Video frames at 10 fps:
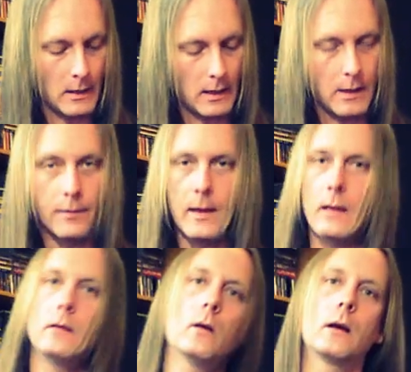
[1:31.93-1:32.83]
And
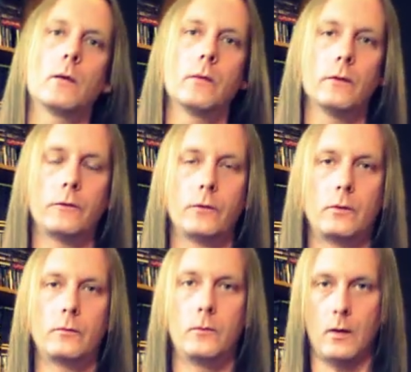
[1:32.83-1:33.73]
then I go to the
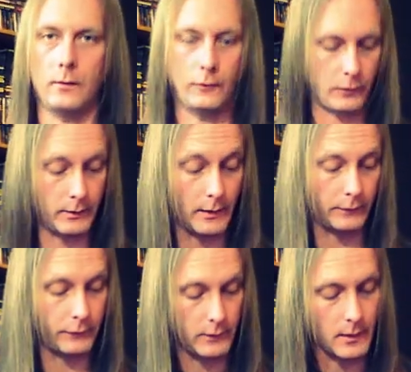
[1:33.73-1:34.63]
string that I
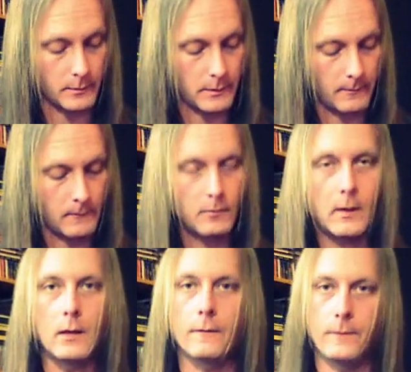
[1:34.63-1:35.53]
skipped,
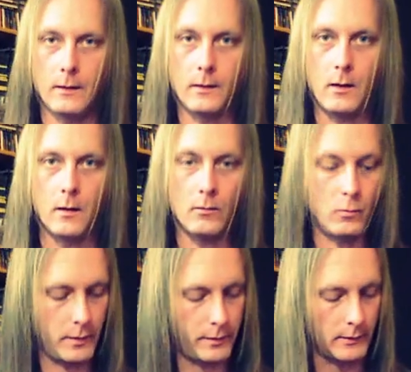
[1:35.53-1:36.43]
and I fill it in
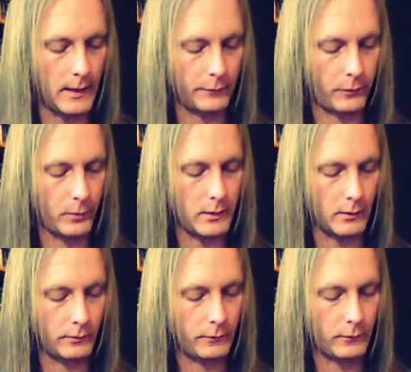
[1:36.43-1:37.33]
with the last 3
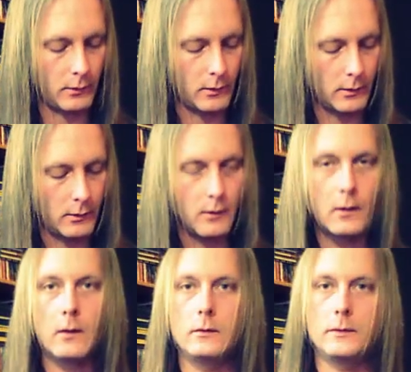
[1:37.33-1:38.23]
notes,
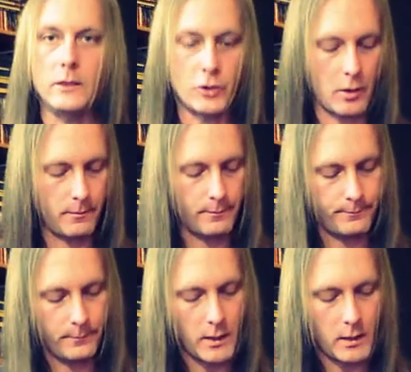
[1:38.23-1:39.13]
D sharp,
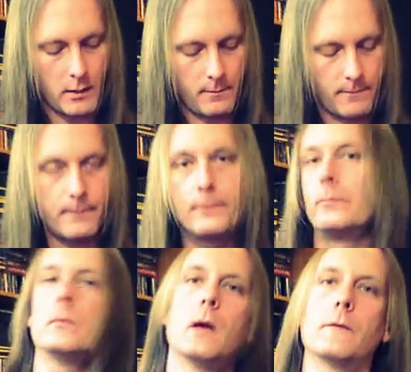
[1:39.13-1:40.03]
E,
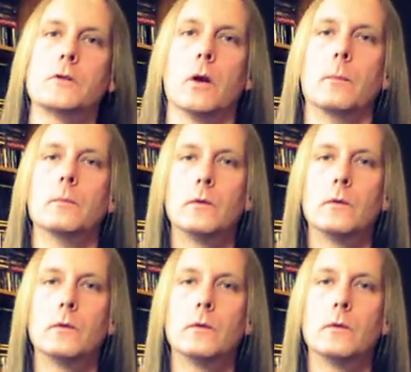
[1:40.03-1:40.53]
F sharp.